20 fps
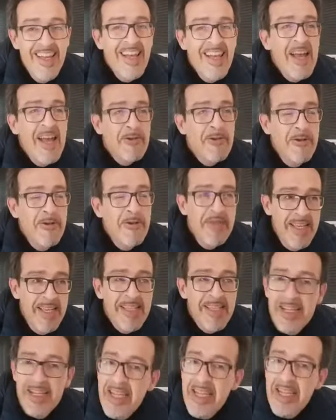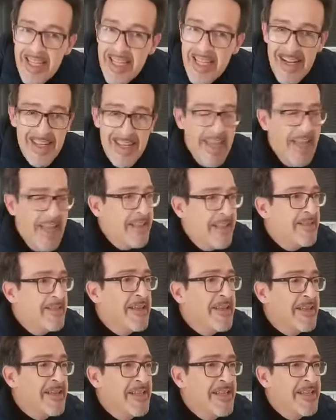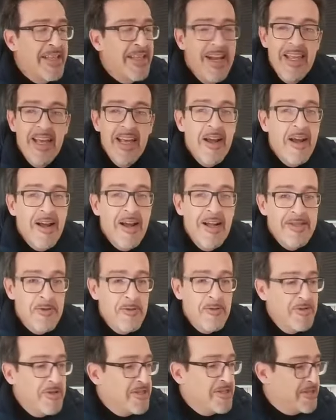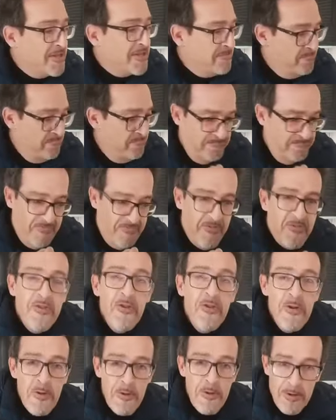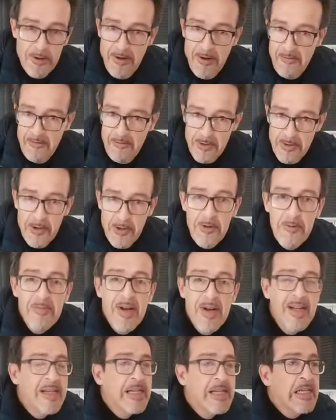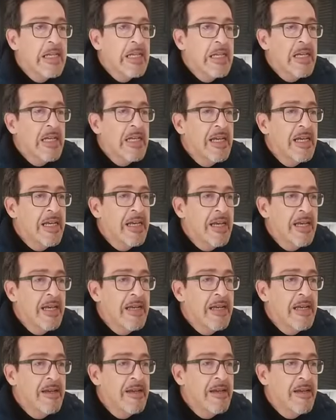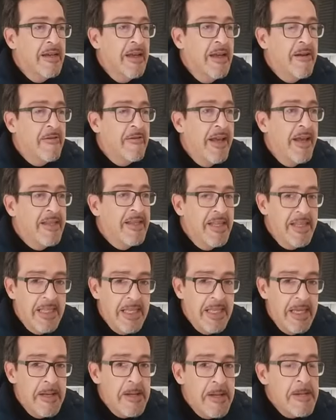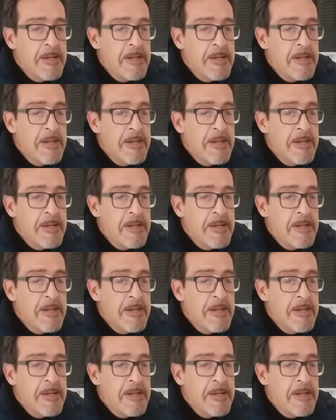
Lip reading: Rome is in Italy, and Italian culture is full of Roman heredity.